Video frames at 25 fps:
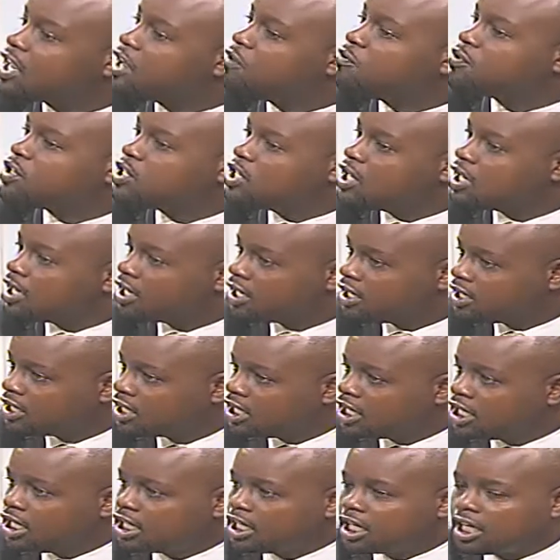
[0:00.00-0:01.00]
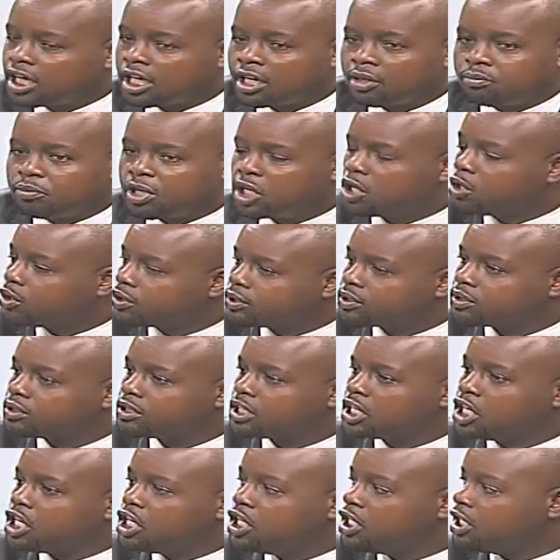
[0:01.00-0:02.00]
every year uh, because
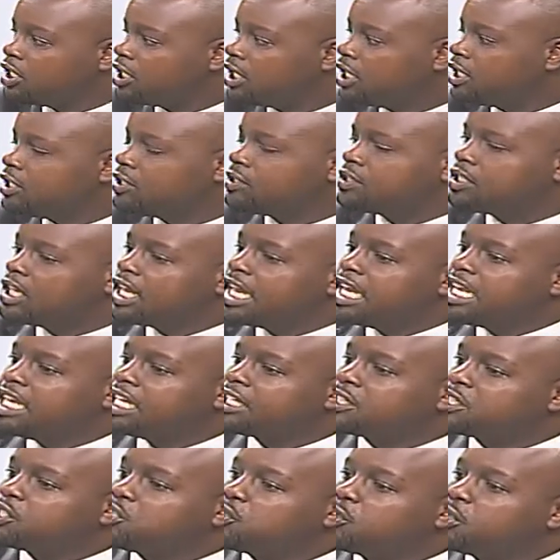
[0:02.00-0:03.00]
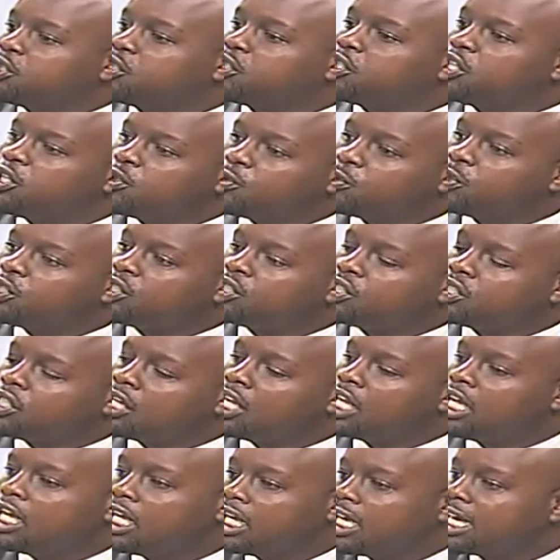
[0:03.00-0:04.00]
he is in a situation in which
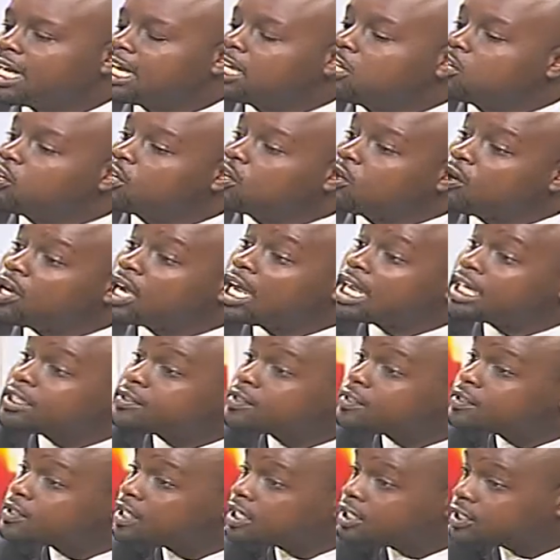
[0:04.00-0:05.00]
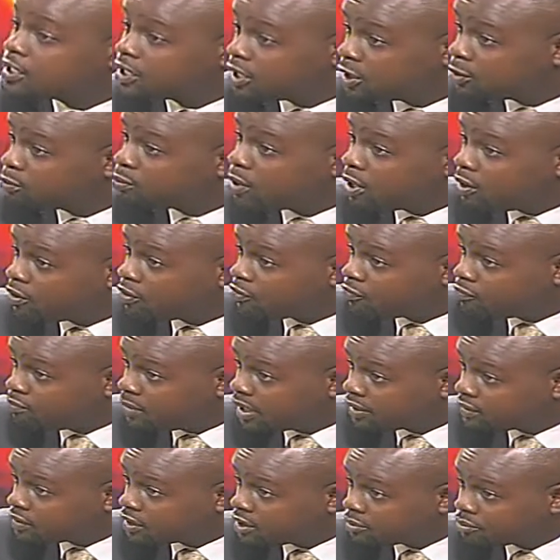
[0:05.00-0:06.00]
he can no longer exercise his power of
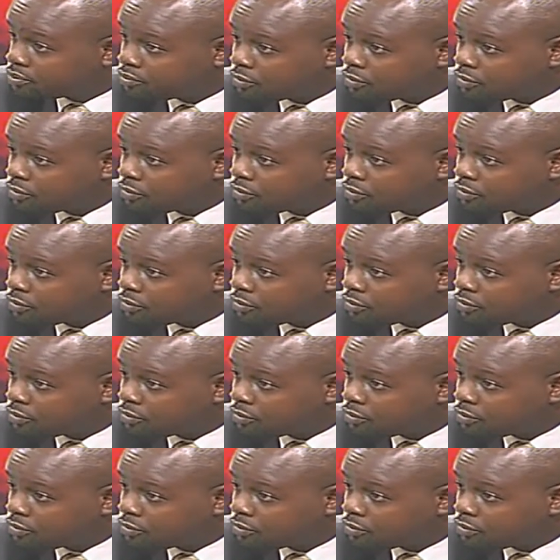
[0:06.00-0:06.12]
mercy.